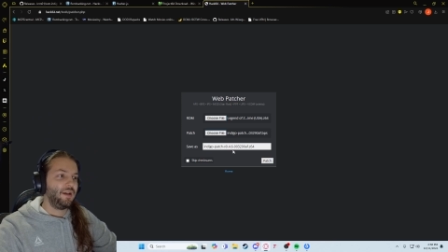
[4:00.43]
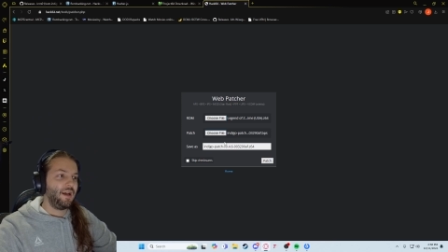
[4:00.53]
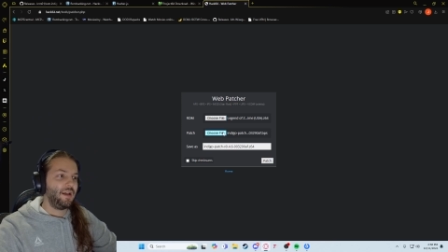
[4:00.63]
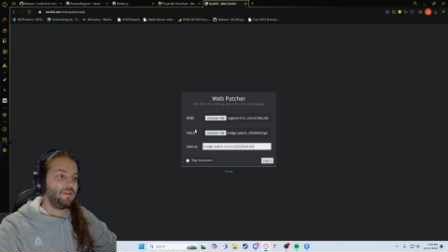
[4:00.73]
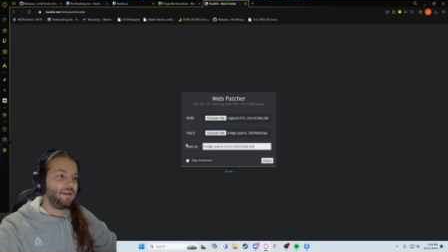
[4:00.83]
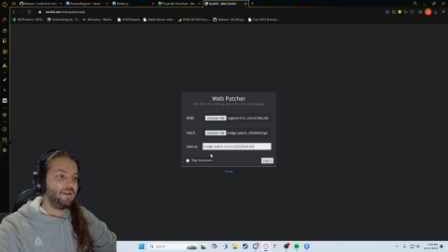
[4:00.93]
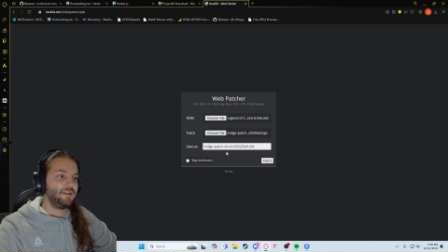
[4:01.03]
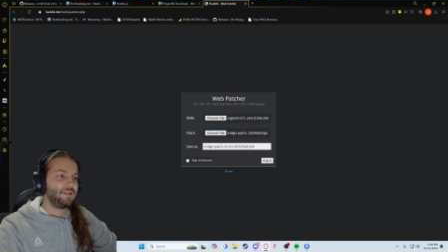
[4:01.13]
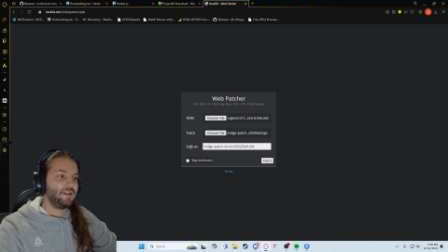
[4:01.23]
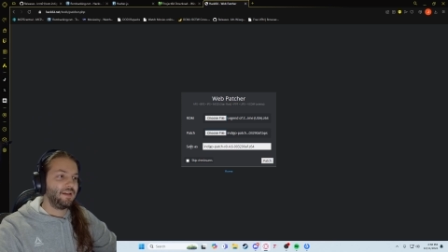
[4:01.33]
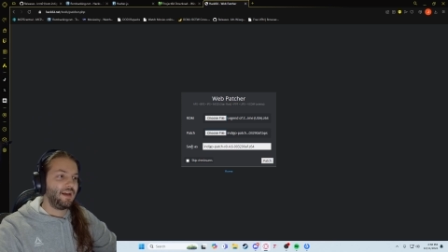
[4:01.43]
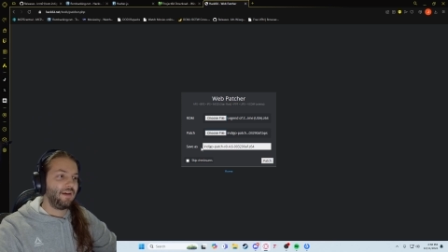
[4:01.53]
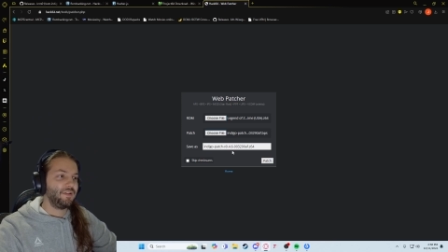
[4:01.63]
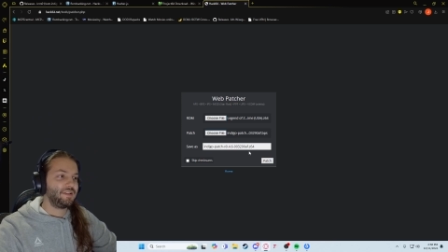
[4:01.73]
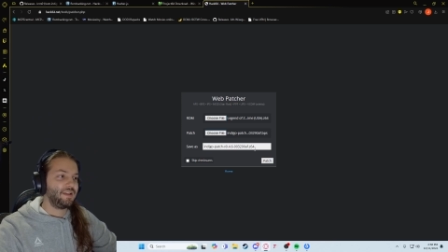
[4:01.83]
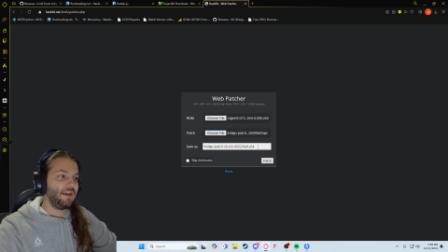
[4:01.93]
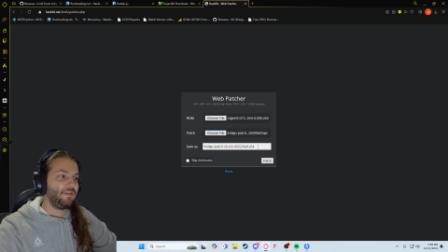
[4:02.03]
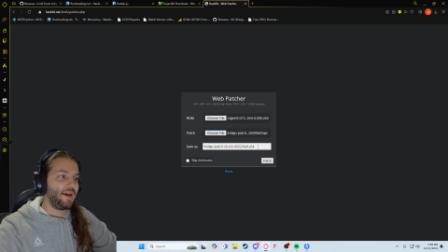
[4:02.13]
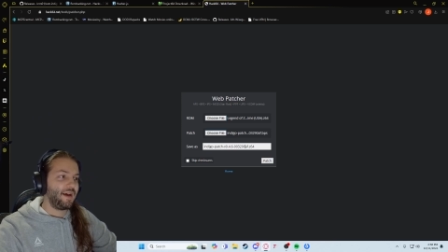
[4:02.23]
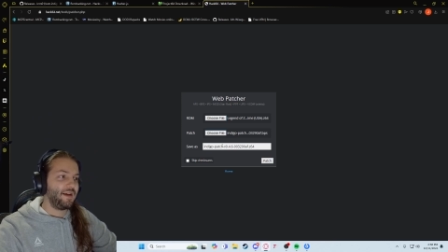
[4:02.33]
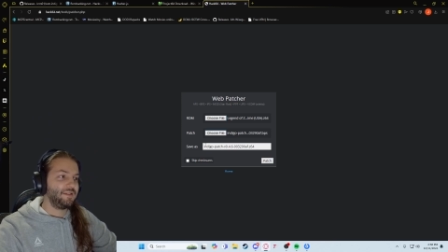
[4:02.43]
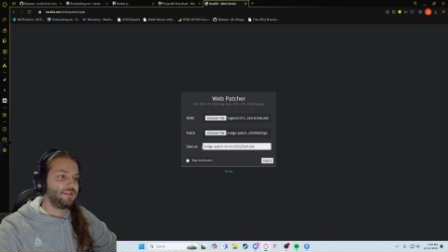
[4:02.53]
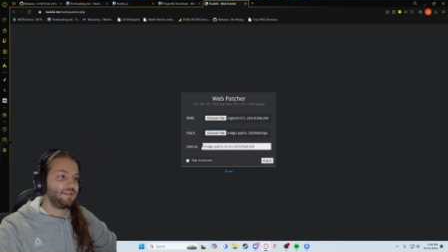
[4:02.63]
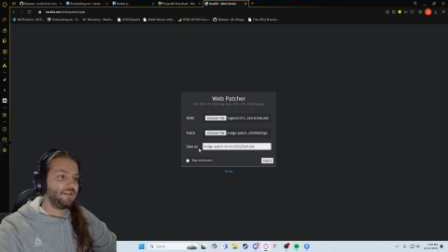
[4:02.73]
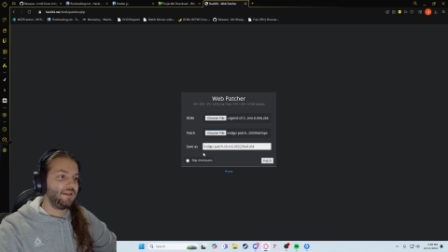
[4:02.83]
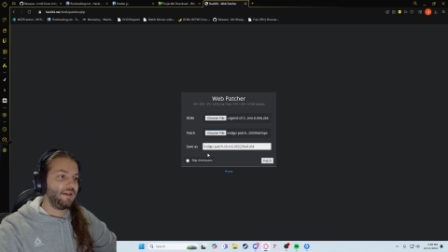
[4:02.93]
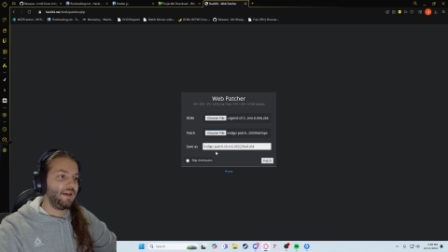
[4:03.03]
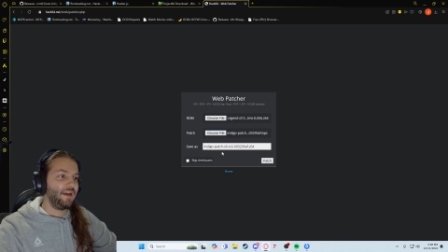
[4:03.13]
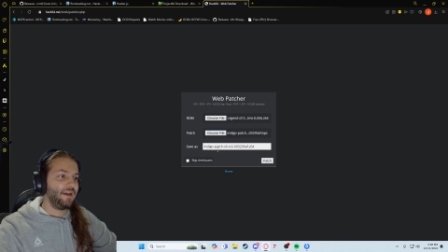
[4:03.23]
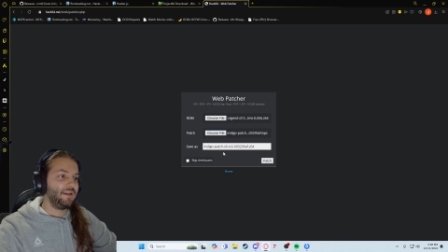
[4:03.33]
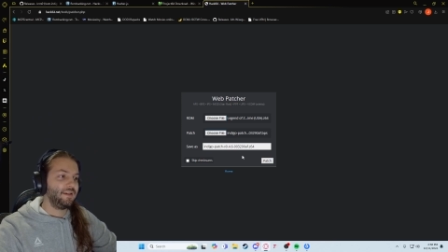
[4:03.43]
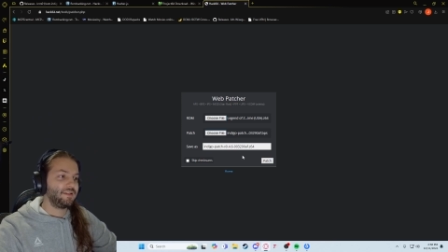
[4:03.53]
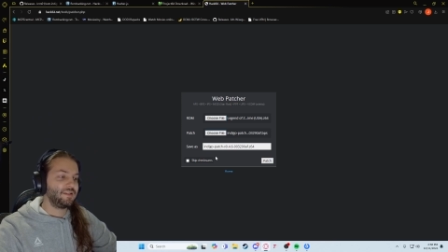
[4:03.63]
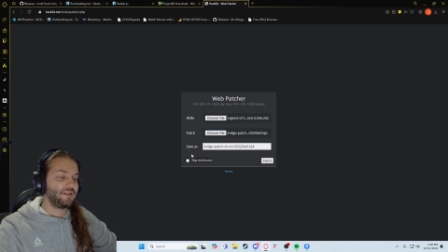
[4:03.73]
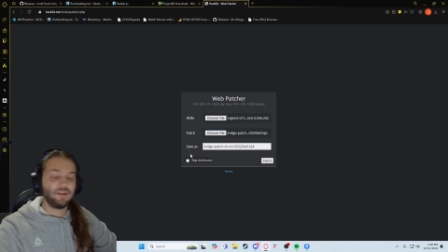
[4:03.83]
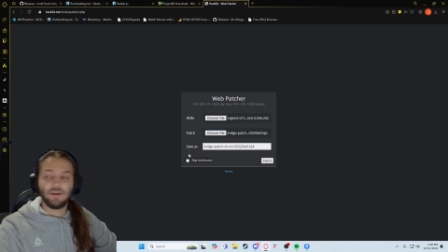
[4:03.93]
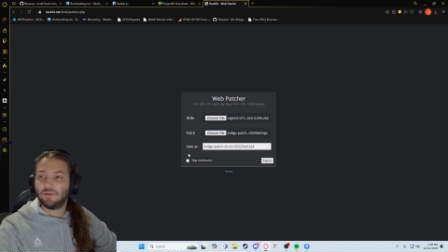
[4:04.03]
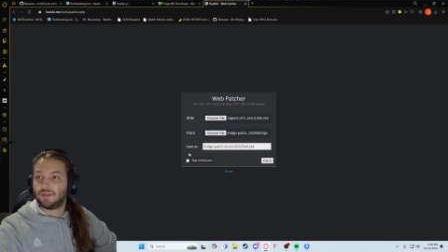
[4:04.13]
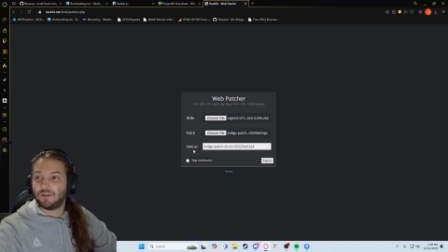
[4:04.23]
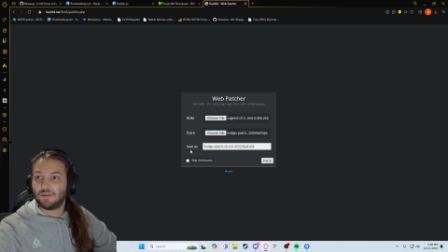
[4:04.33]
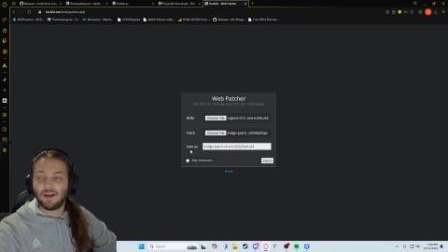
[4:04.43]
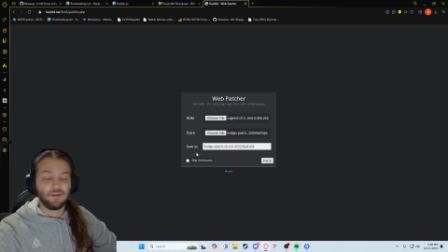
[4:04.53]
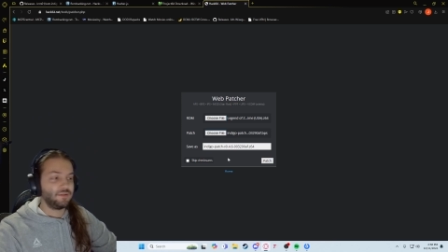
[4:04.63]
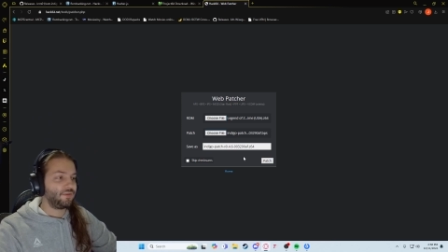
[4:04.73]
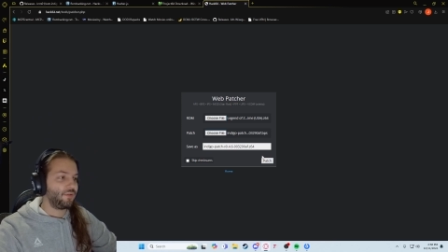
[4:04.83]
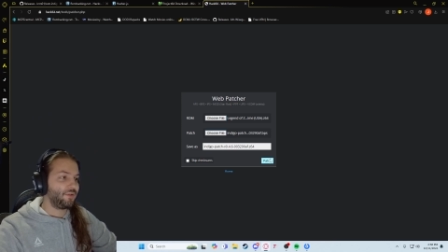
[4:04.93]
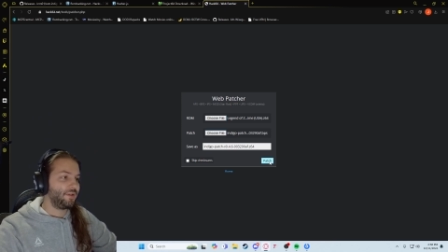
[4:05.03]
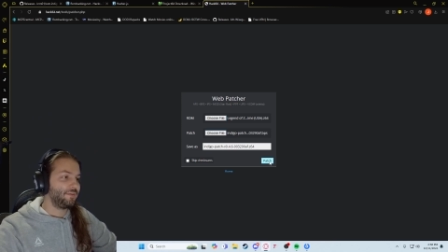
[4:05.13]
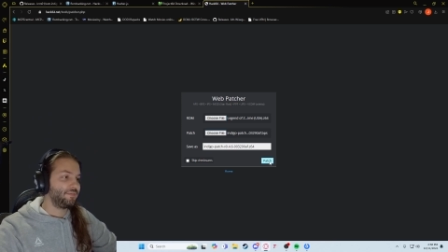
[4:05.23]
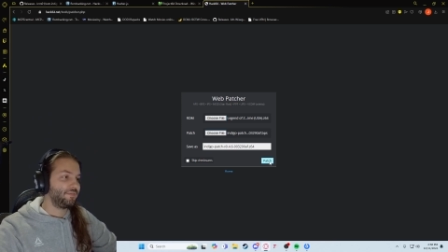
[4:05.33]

and then it's going to have a save as, and this is going to go to your downloads folder.